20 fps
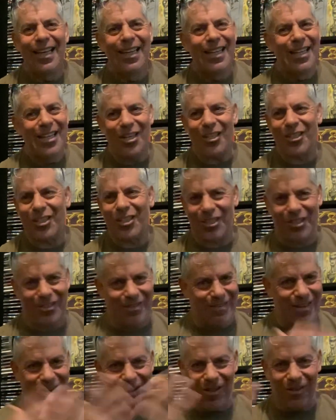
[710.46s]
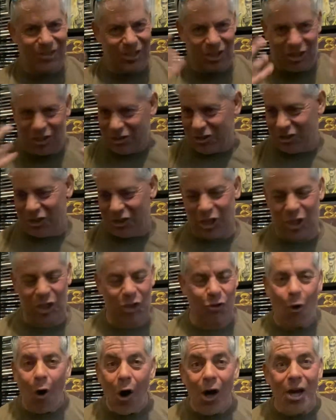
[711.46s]
you're just, you know, just
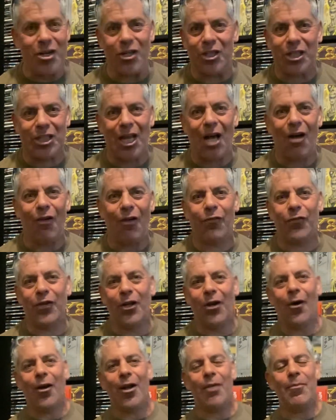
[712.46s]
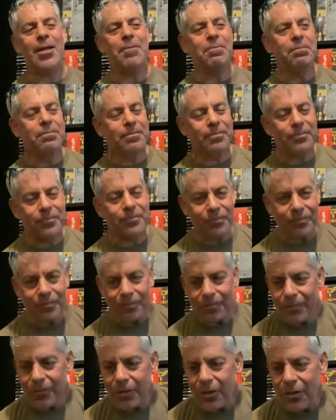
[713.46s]
destroying yourself, you know what I mean?
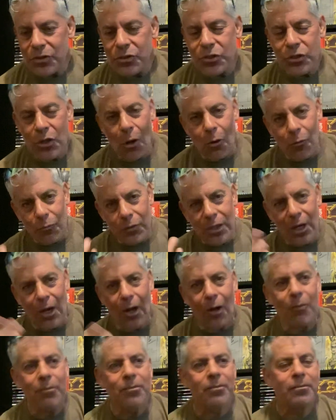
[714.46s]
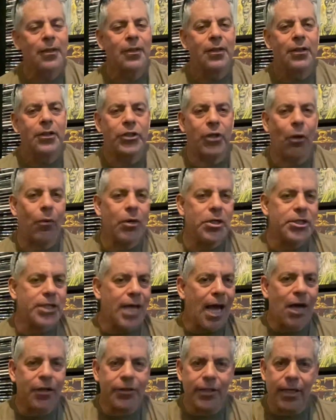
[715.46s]
So, you know, Joey's
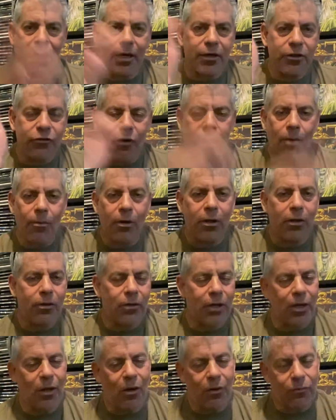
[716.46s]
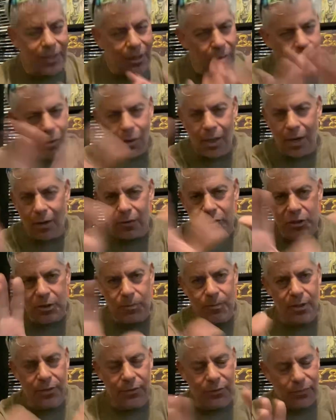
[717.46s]
out, they got a drummer, you know, that whole
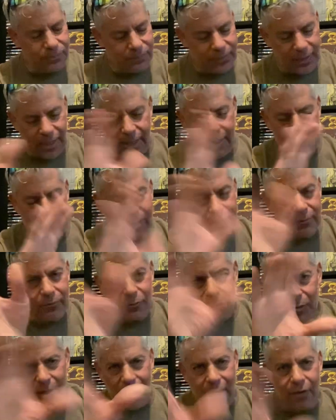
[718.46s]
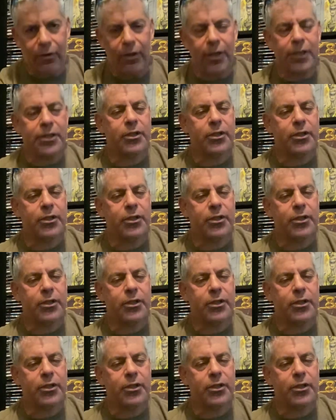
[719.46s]
Aerosmith thing, whatever is